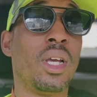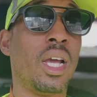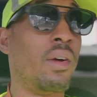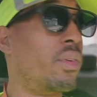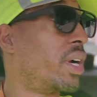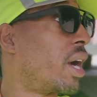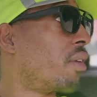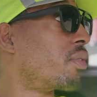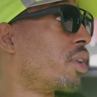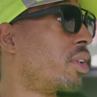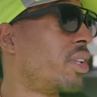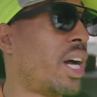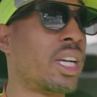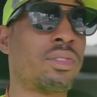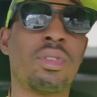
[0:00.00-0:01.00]
And what I
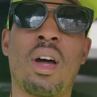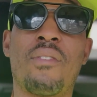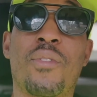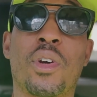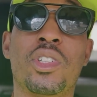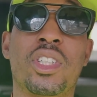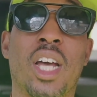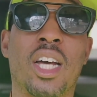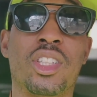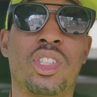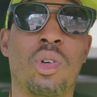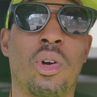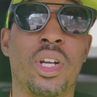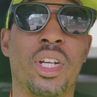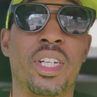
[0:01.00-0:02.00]
realized when I first got
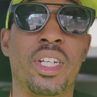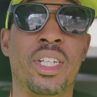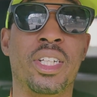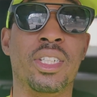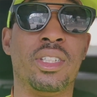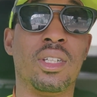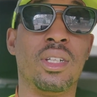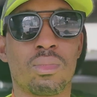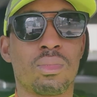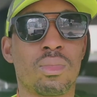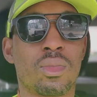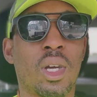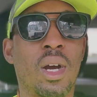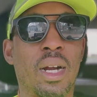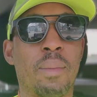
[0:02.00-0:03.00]
started is,
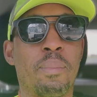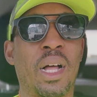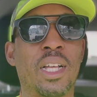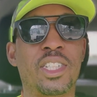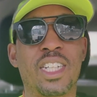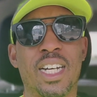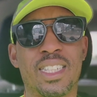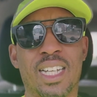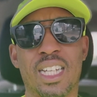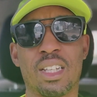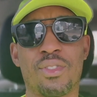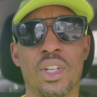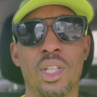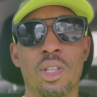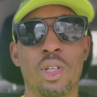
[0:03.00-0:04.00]
alright, apologize guys,
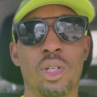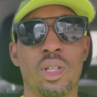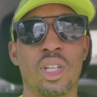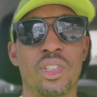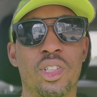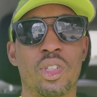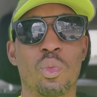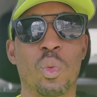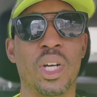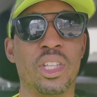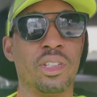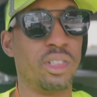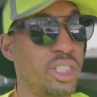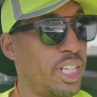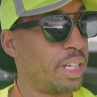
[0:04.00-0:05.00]
I felt a little under the
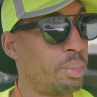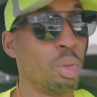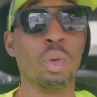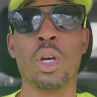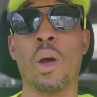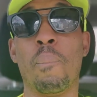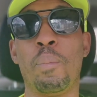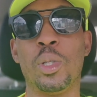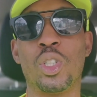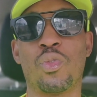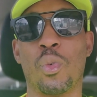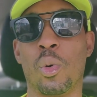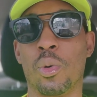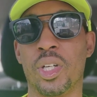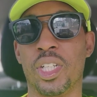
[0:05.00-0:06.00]
weather today, but we're going to push
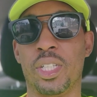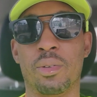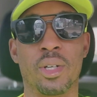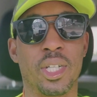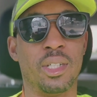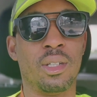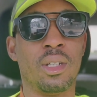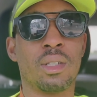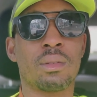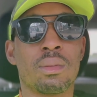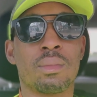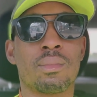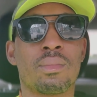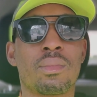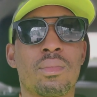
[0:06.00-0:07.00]
forward anyway.
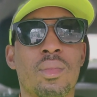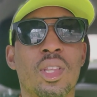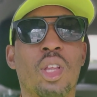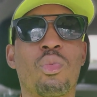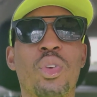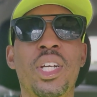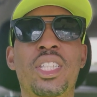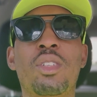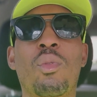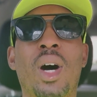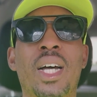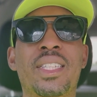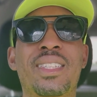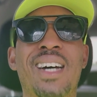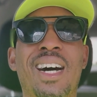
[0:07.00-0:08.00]
The reason
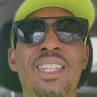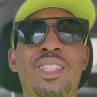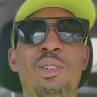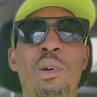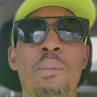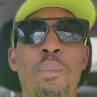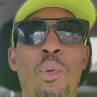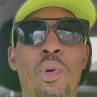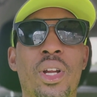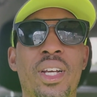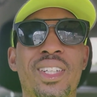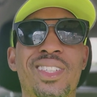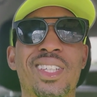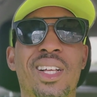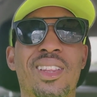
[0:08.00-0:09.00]
why it's not so
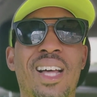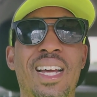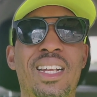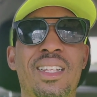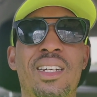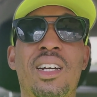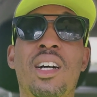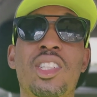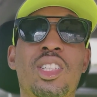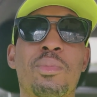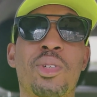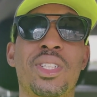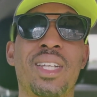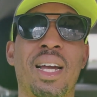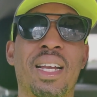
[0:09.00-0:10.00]
important is that a lot of the
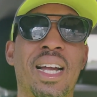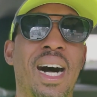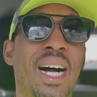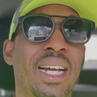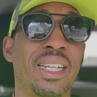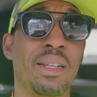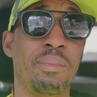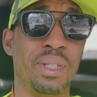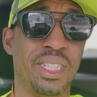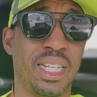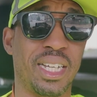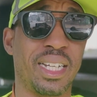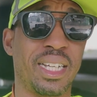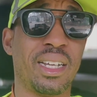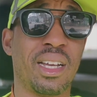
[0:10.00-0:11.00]
customers I got in the
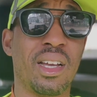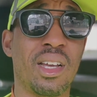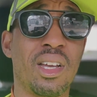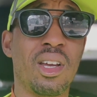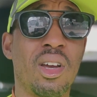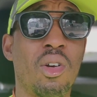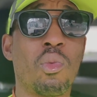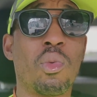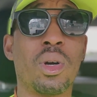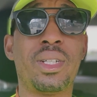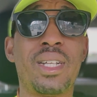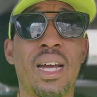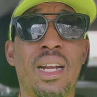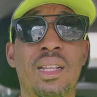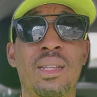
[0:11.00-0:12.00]
beginning were
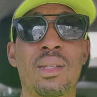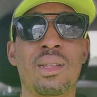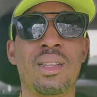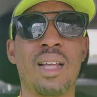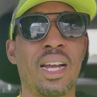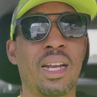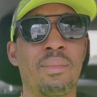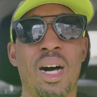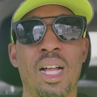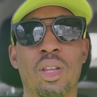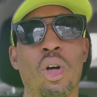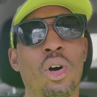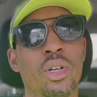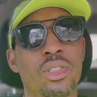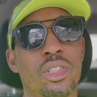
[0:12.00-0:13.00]
not a lot of my
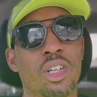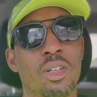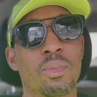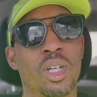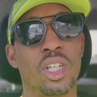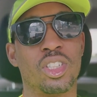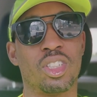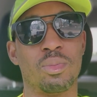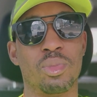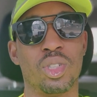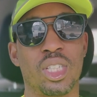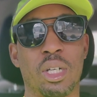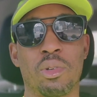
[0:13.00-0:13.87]
long-term customers.